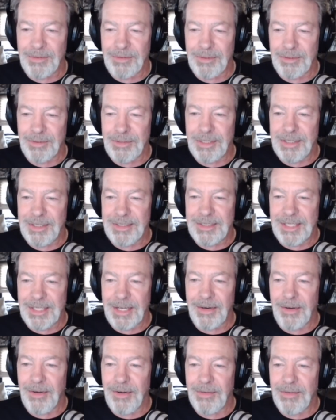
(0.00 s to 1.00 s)
she's
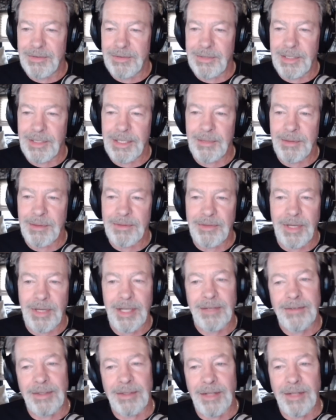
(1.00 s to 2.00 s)
there all the time.
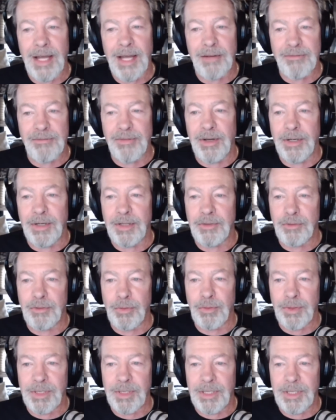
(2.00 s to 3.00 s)
It's a lot of fun. It
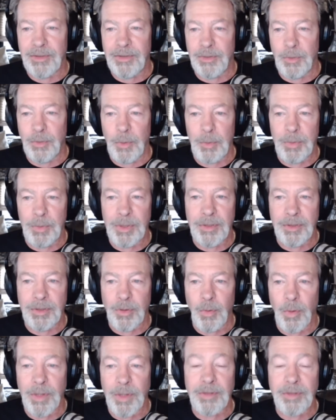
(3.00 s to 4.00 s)
truly is, and we're building
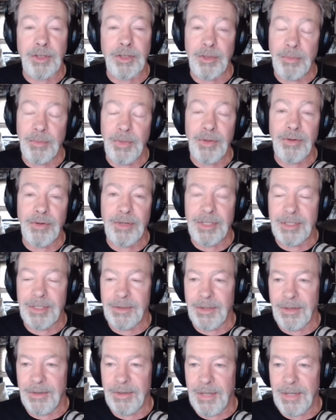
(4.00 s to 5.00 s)
quite the community in
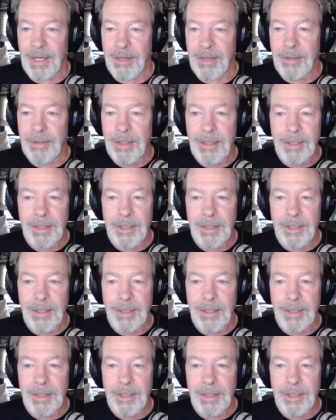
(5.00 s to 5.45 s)
there now.